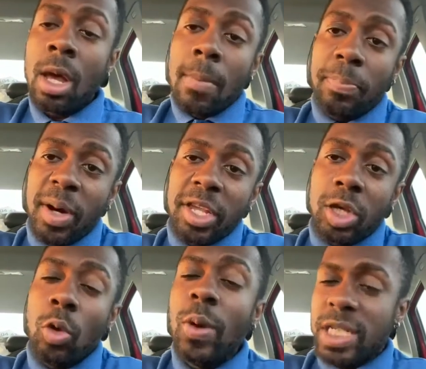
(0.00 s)
But
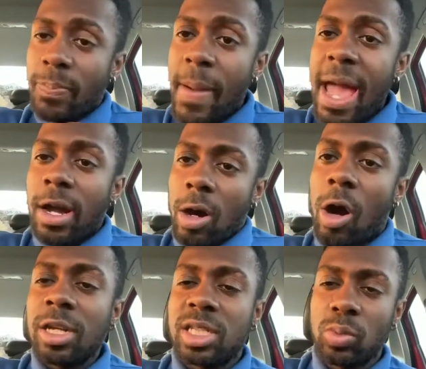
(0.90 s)
you expect
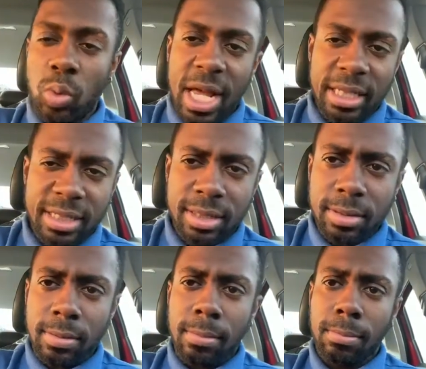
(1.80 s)
Carson Wentz
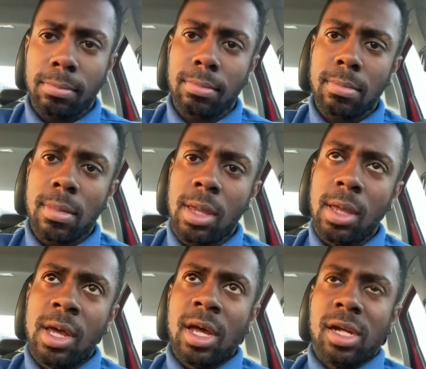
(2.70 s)

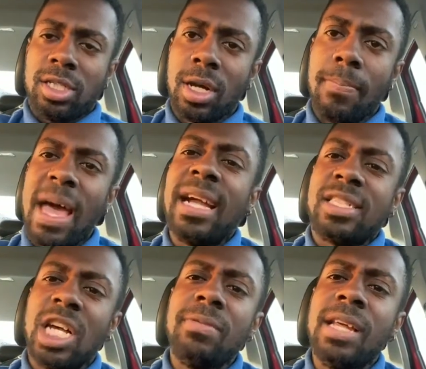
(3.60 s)
to make
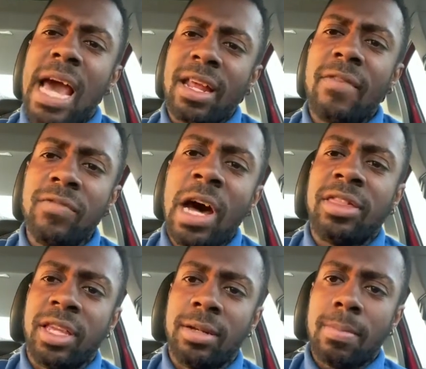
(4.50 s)
something out of
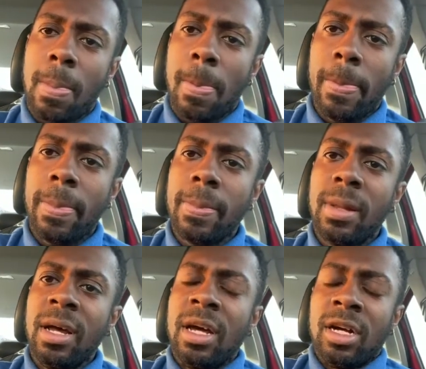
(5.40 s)
nothing
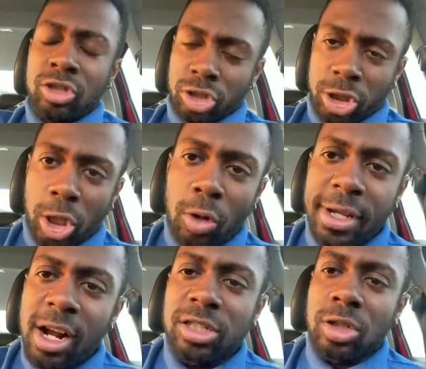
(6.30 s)
2
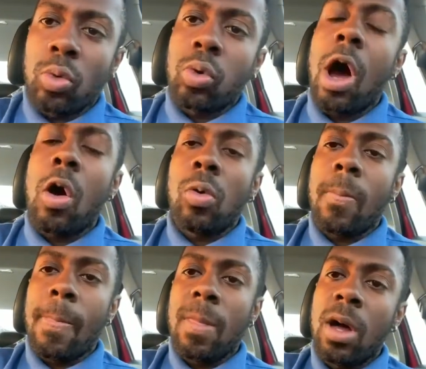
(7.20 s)
years in a row
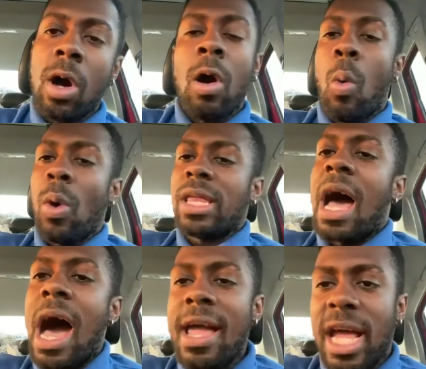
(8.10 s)
with
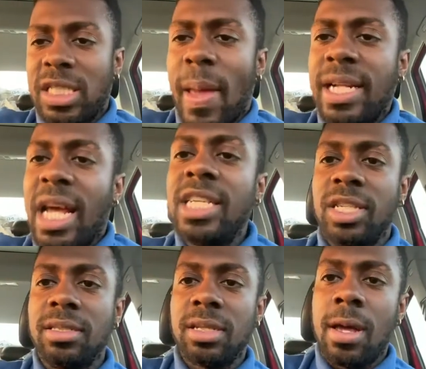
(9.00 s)
high
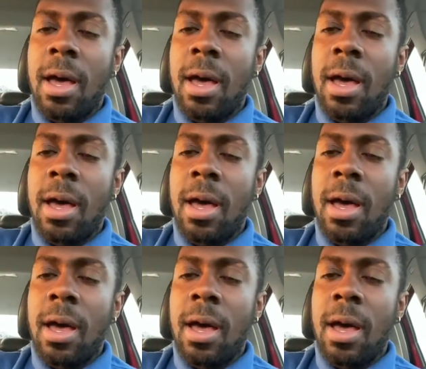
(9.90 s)
expectations.